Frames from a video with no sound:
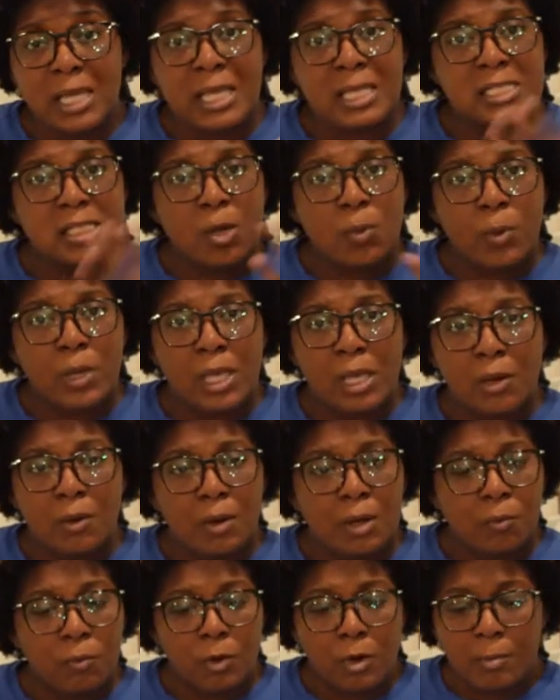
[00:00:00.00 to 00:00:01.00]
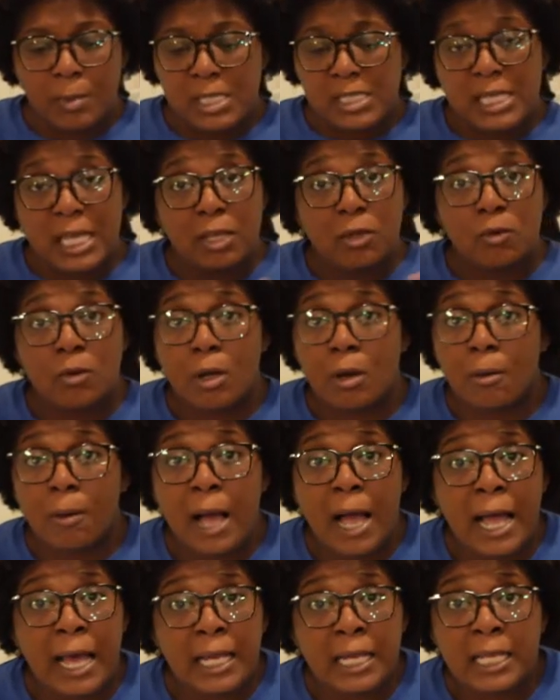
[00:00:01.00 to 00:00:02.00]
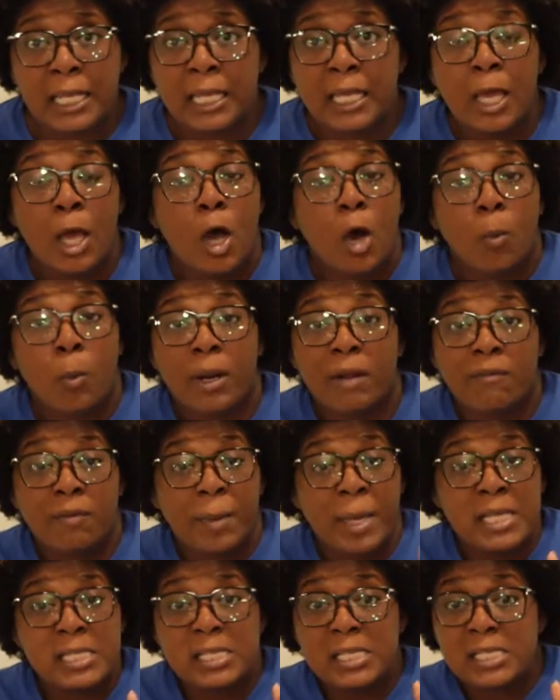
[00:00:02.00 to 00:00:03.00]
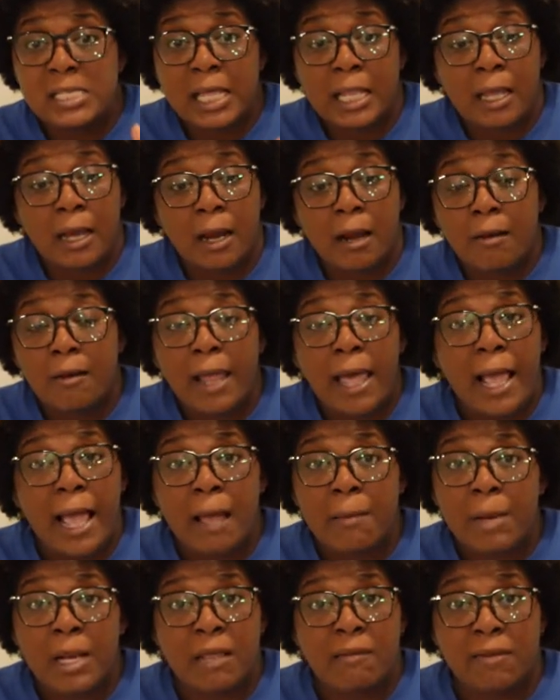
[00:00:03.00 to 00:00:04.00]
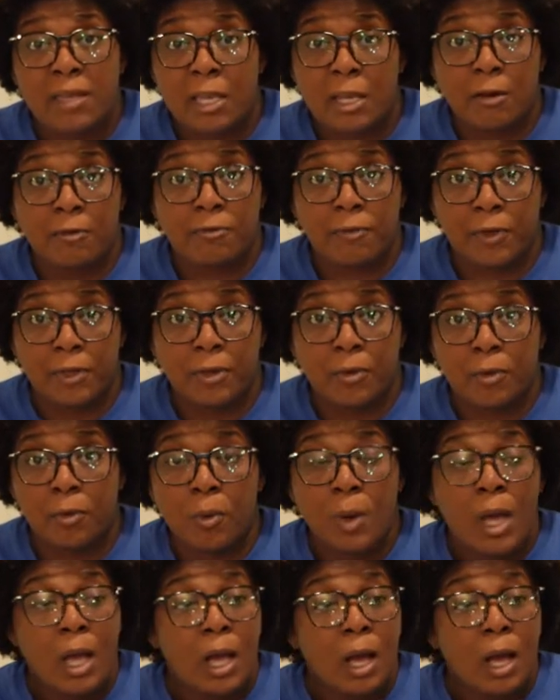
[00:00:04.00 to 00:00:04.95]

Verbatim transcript: And so when he go in the room, he's like, you know, Ani, whatever, basically telling her like, I'm not even here for you.